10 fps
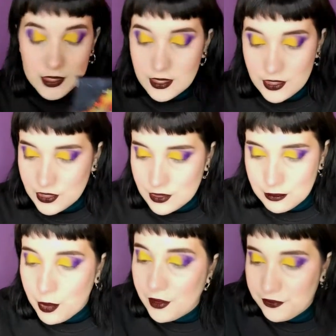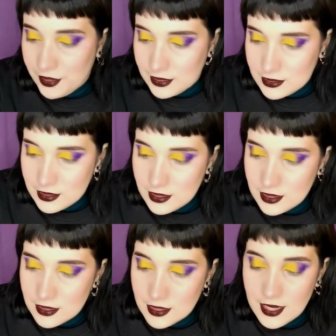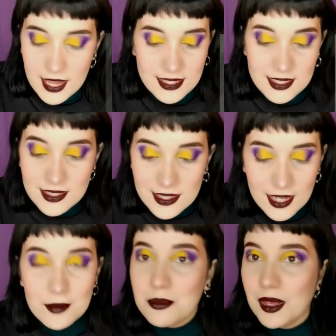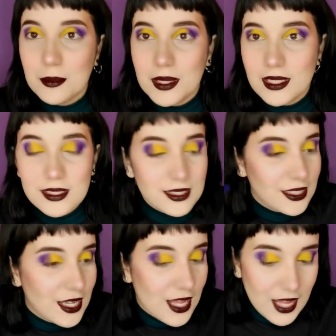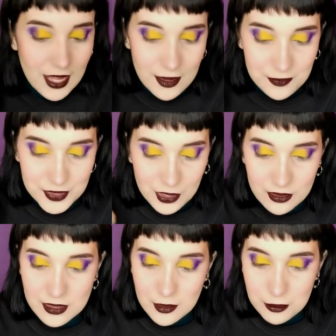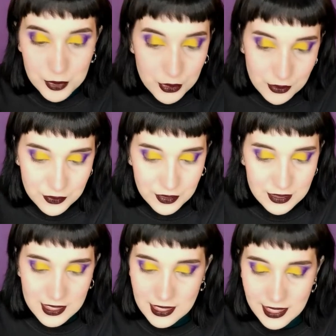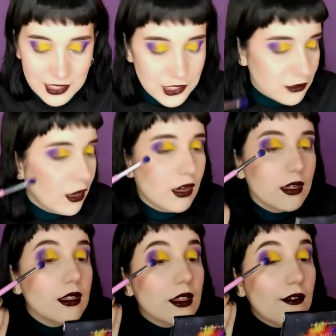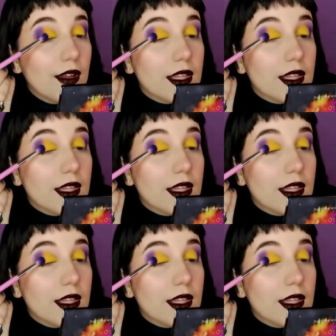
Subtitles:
It's just perfect. It has insane pigment. The colors are beautiful. The selection, oh, love